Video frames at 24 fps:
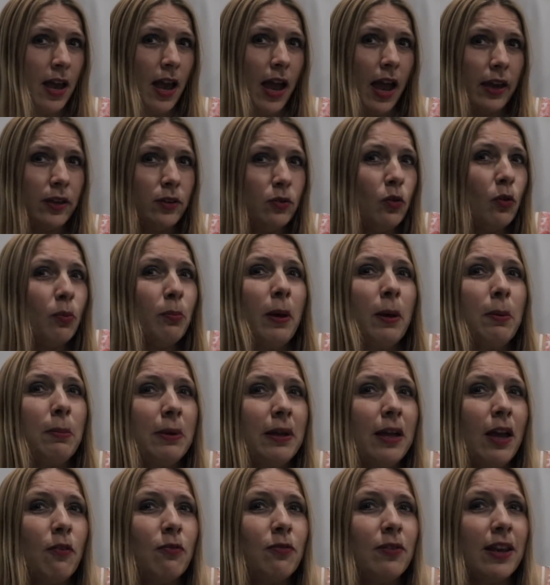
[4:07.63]
and you
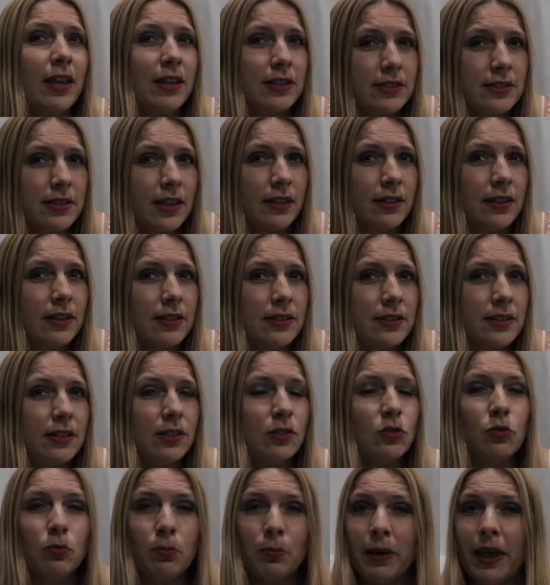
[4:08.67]
maybe have less tendency
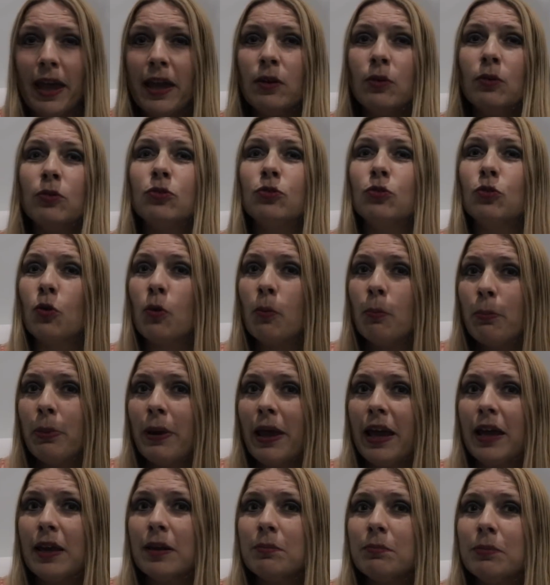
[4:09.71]
to blame or to
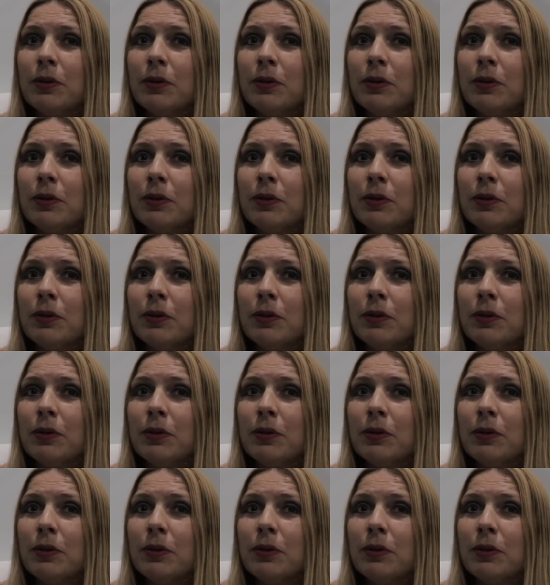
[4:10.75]
complain